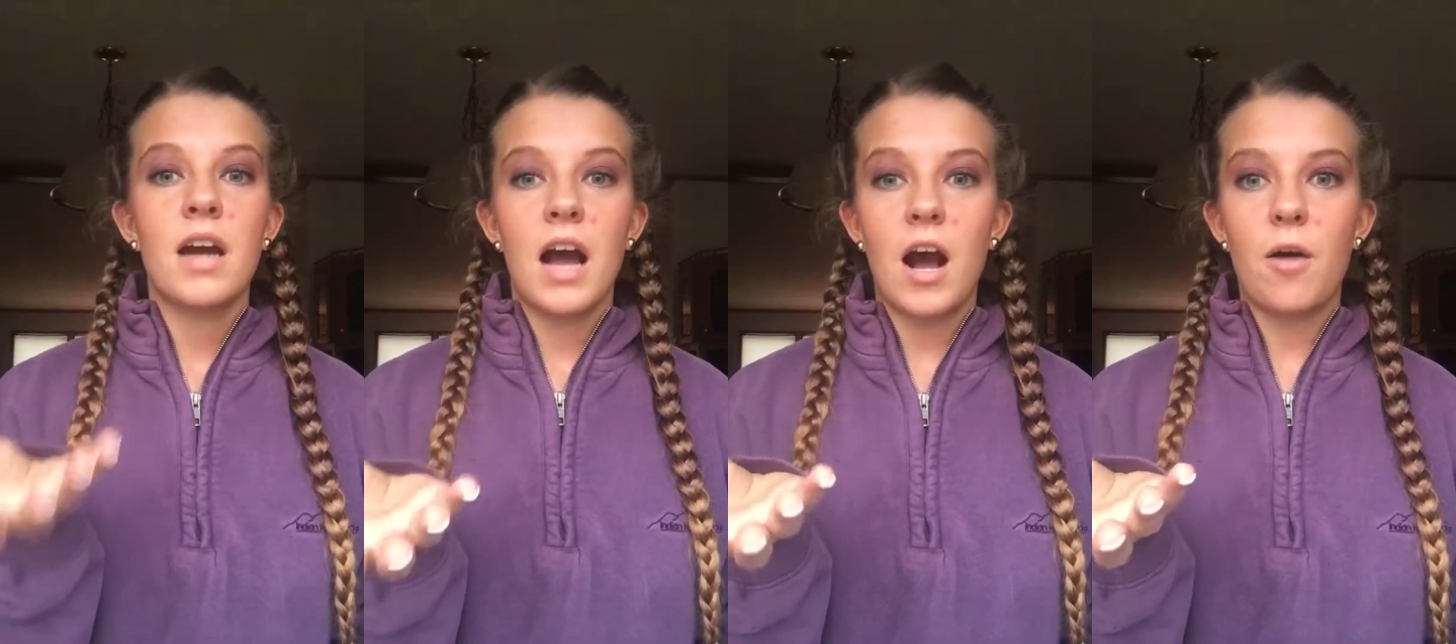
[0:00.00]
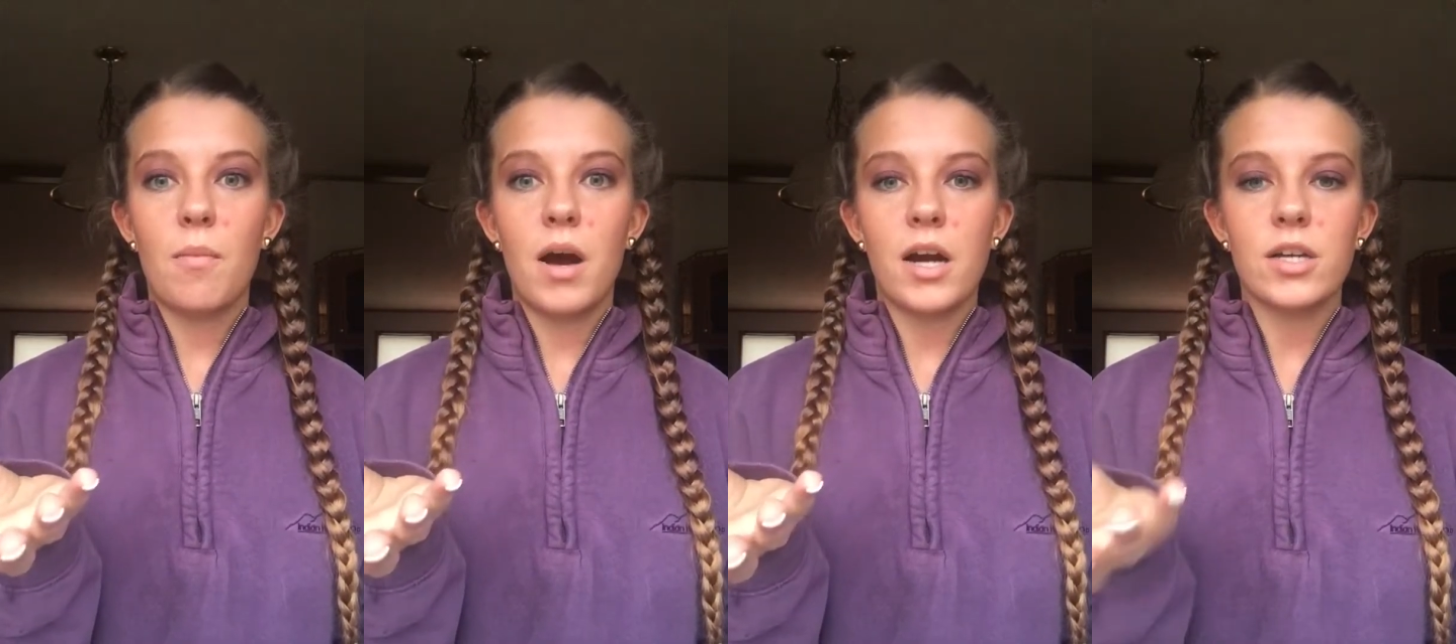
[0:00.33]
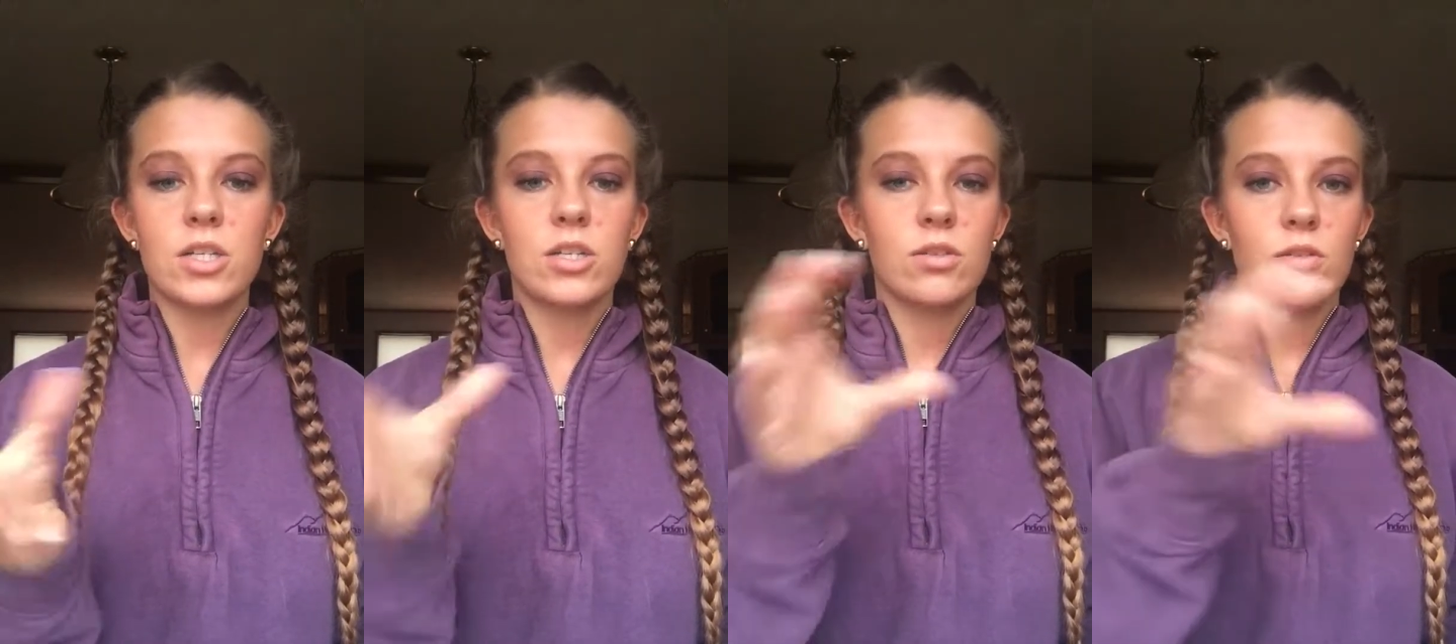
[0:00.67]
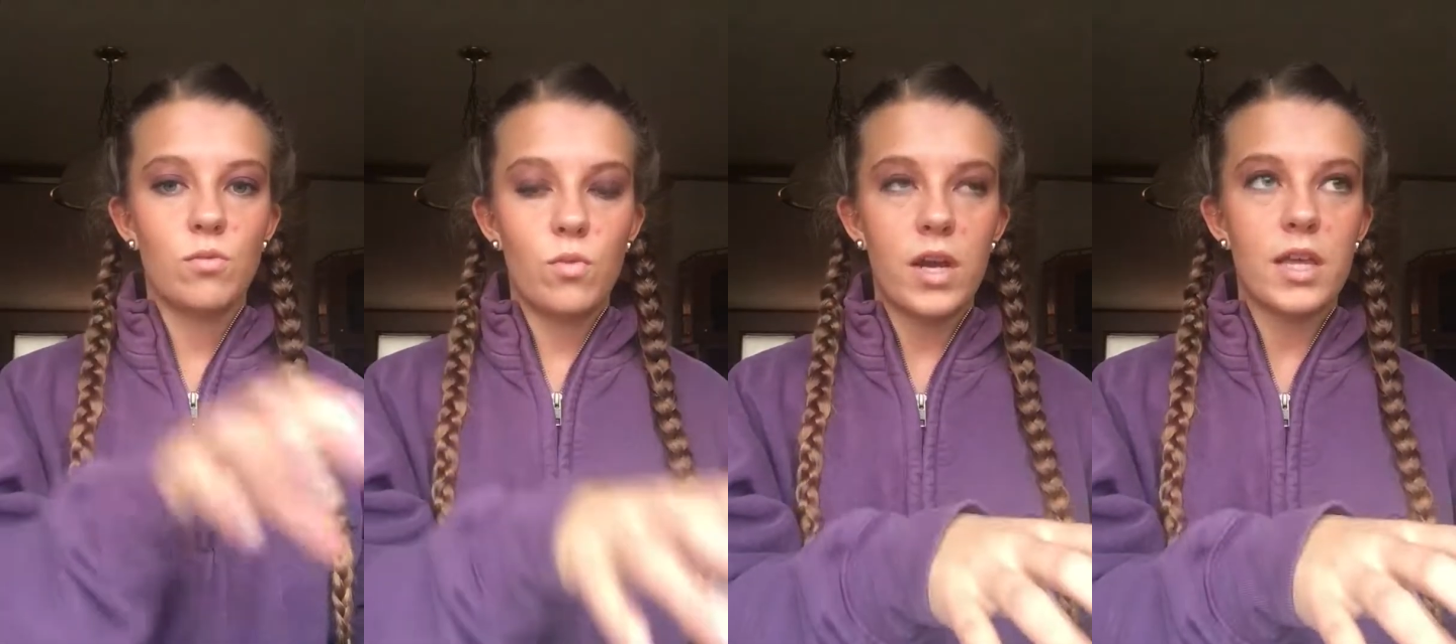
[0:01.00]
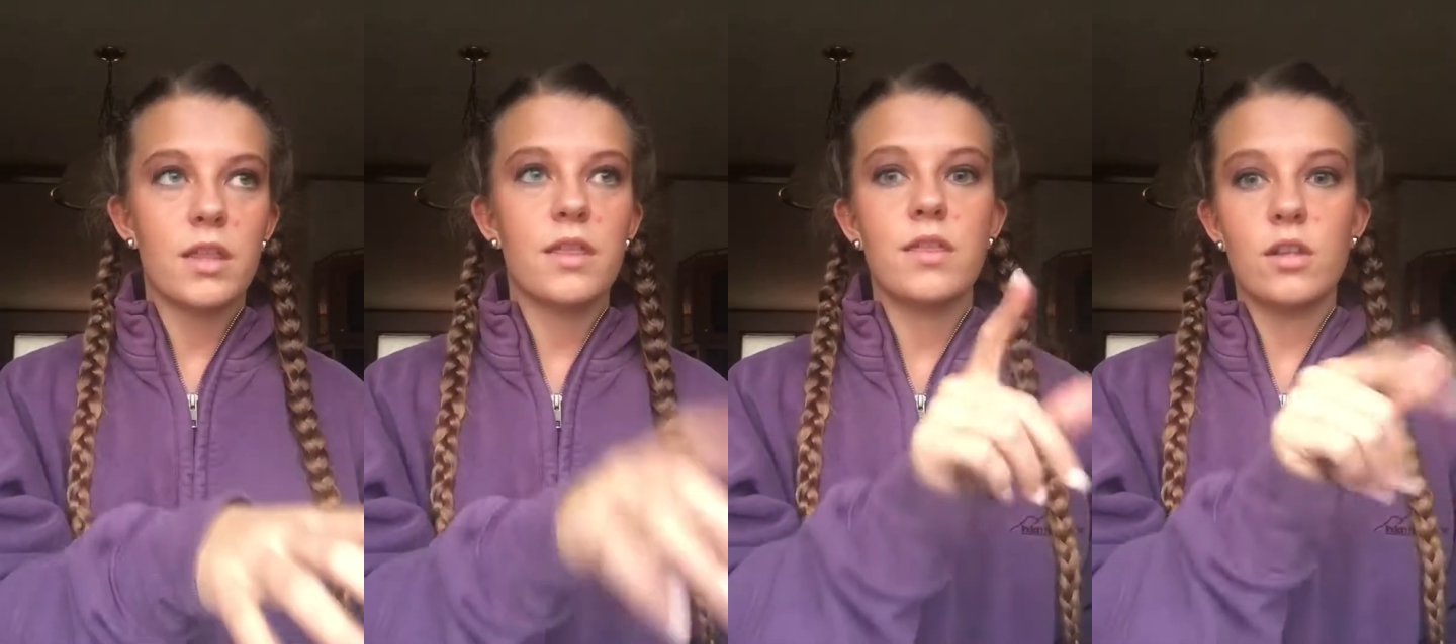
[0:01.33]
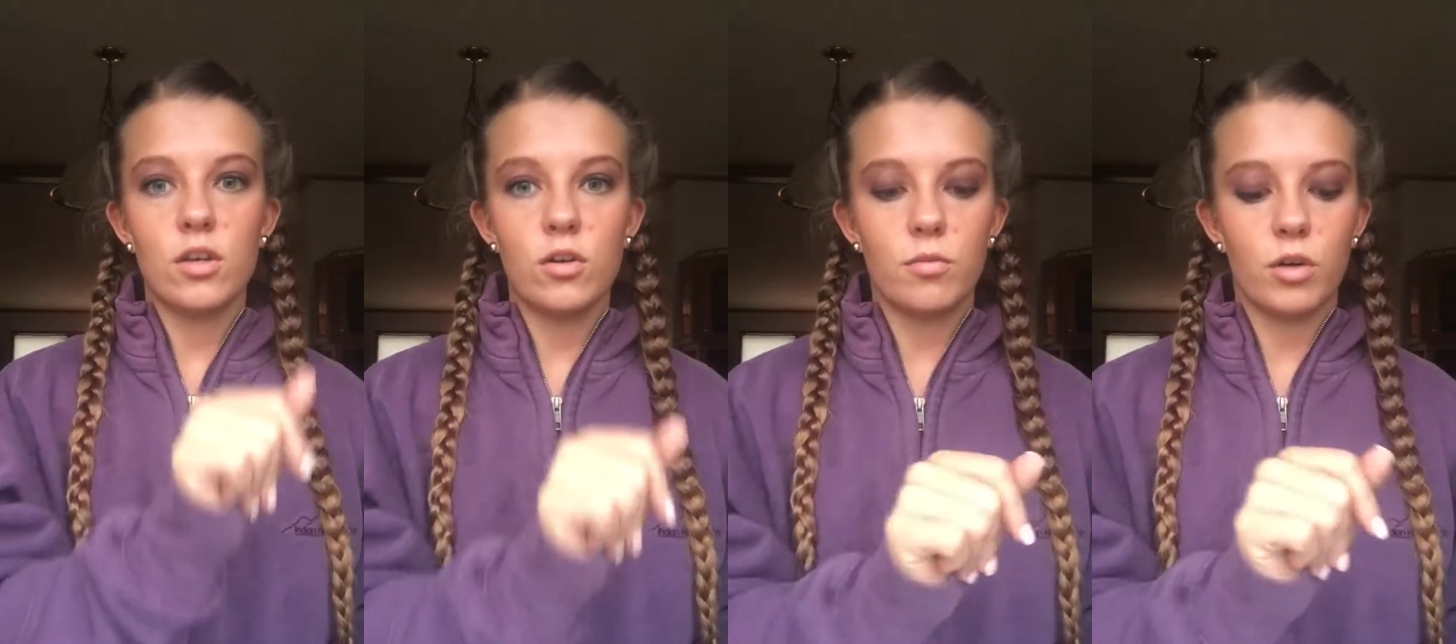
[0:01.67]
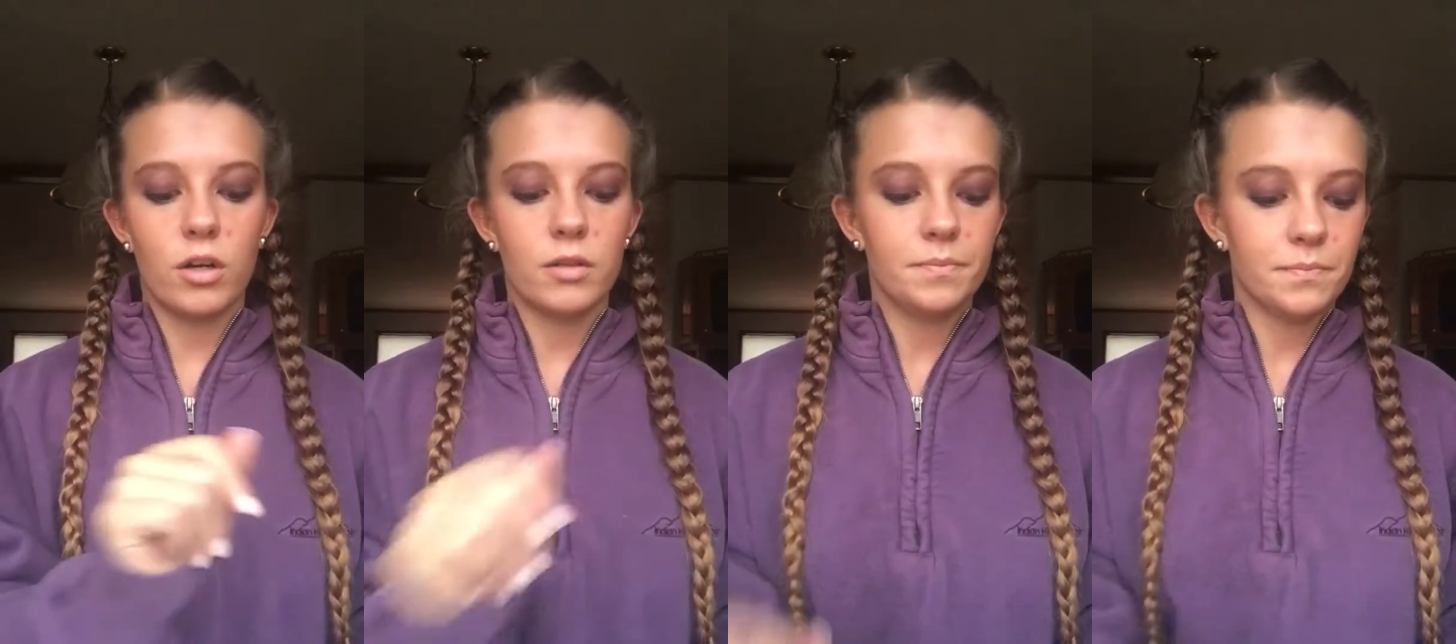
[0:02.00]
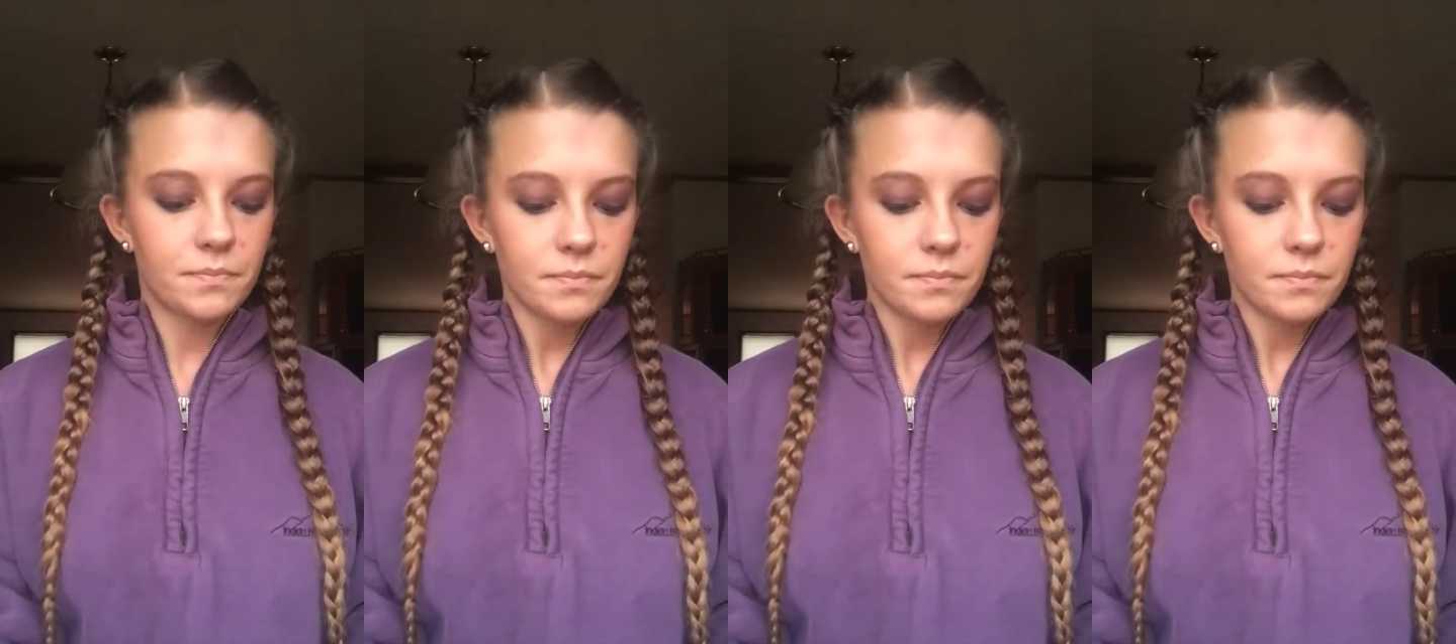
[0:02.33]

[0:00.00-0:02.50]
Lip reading: how much with the numeral.